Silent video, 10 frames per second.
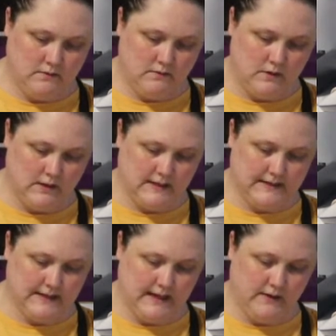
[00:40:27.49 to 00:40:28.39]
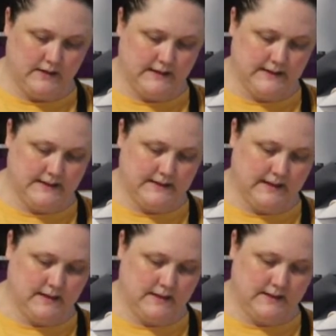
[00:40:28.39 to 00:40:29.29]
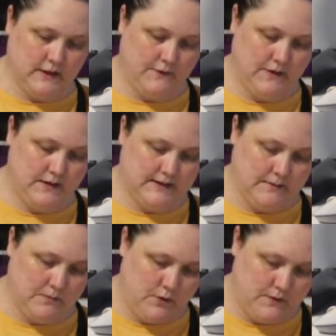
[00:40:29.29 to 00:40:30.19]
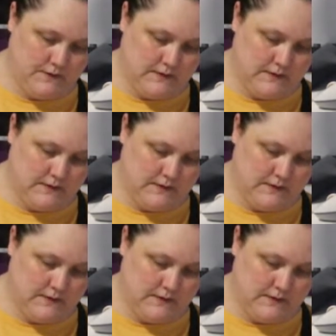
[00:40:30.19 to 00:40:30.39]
You can see here it doesn't stick to the surface, it moves,